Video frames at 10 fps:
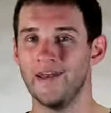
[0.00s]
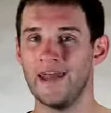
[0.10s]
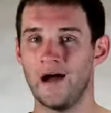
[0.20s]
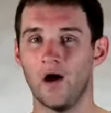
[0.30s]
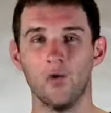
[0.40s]

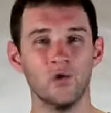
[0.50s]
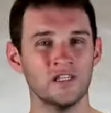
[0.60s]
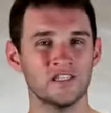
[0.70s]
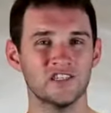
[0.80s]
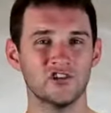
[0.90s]
Now, I
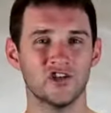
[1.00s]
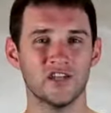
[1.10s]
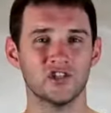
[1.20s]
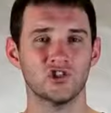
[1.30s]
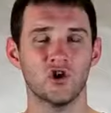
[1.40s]
wouldn't
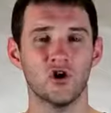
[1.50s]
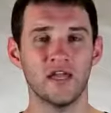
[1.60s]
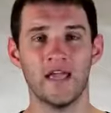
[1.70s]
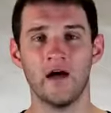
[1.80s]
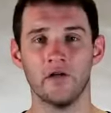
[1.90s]
suggest
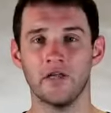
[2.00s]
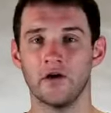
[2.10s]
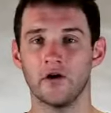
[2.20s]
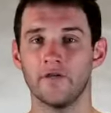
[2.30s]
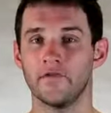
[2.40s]
starting out
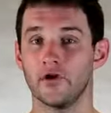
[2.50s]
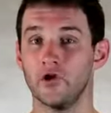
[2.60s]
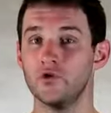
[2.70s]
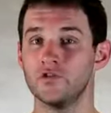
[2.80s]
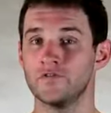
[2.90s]
here if you're
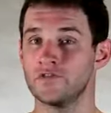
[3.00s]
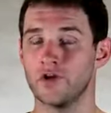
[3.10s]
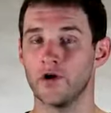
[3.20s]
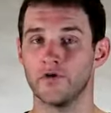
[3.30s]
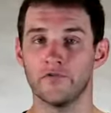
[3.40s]
new to
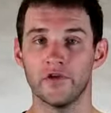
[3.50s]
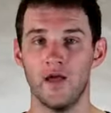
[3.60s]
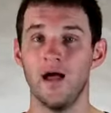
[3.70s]
photography.